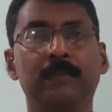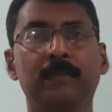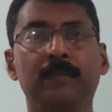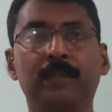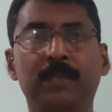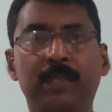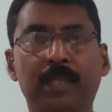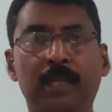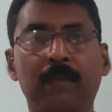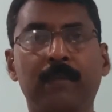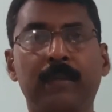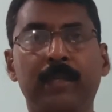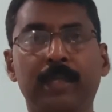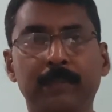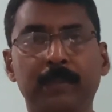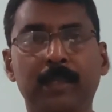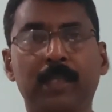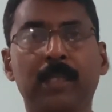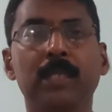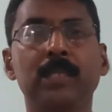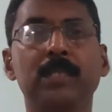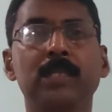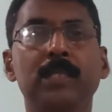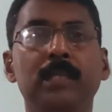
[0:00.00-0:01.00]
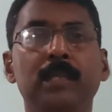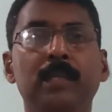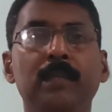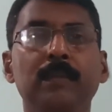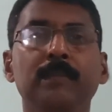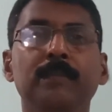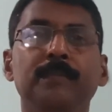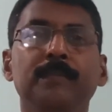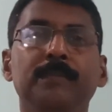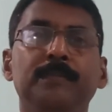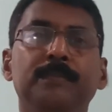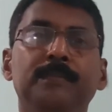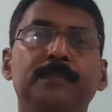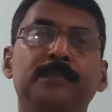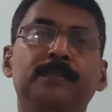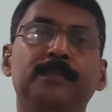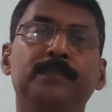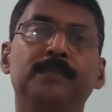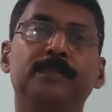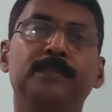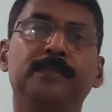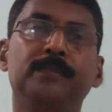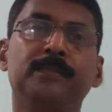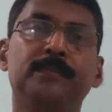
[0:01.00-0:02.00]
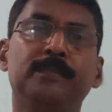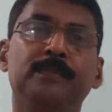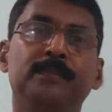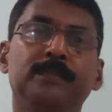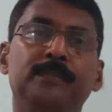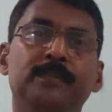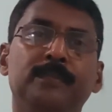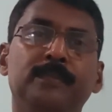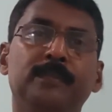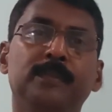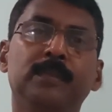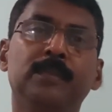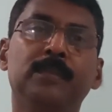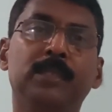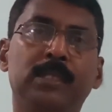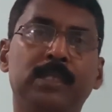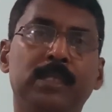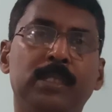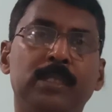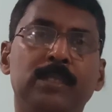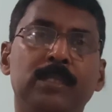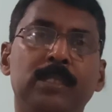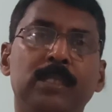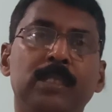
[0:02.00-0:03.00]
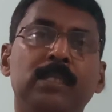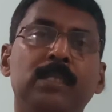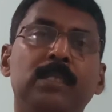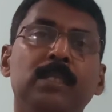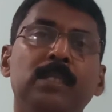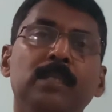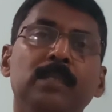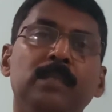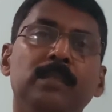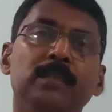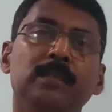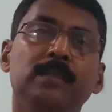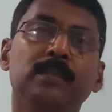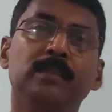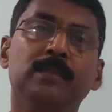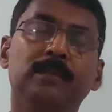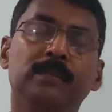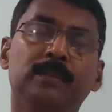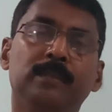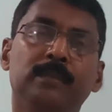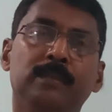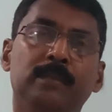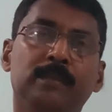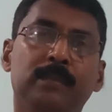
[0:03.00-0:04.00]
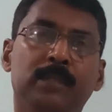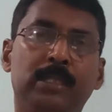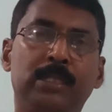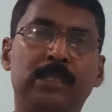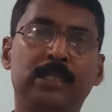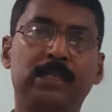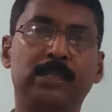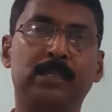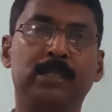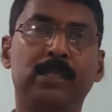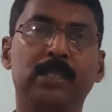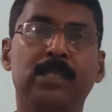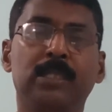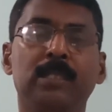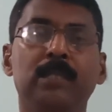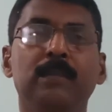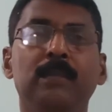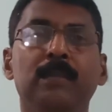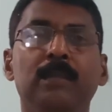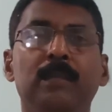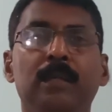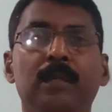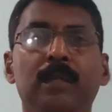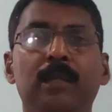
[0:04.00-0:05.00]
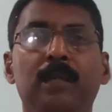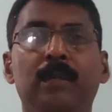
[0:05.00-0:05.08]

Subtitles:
We shall end up the class here. We shall see in the next session.